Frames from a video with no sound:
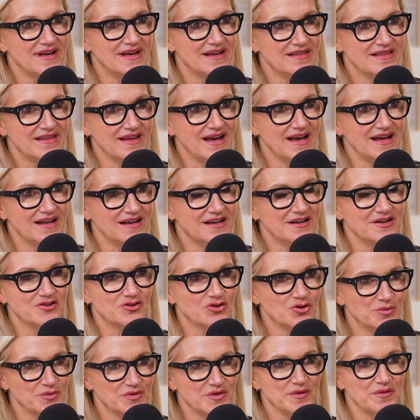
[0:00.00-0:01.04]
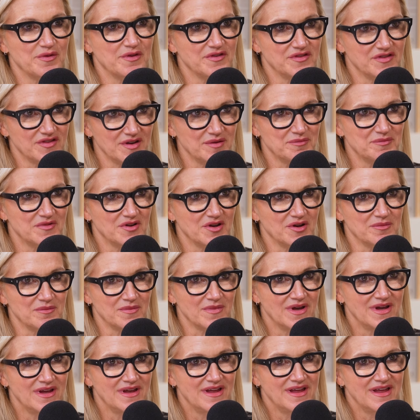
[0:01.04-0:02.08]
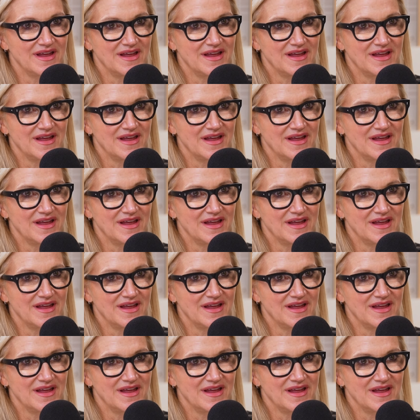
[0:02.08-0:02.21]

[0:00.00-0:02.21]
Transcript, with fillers: like that in terms of the symptom,